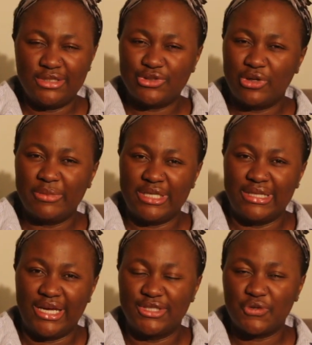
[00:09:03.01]
Do you know what I mean?
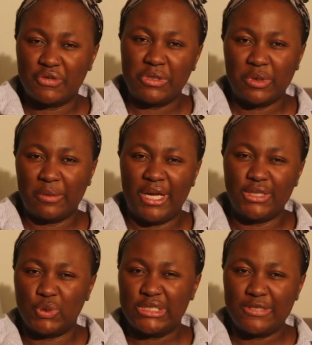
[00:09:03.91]
Like, I don't really want to pay
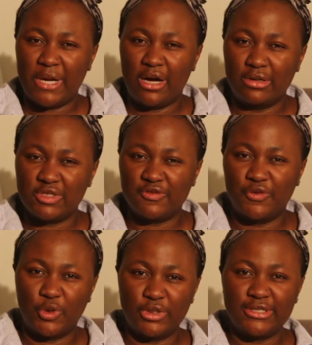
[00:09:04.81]
£20
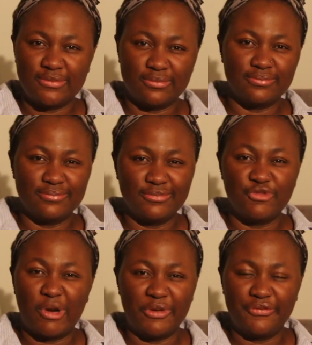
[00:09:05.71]
for some
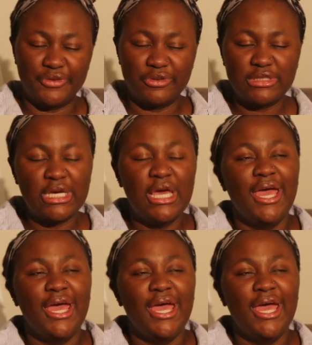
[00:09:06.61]
rabbit food.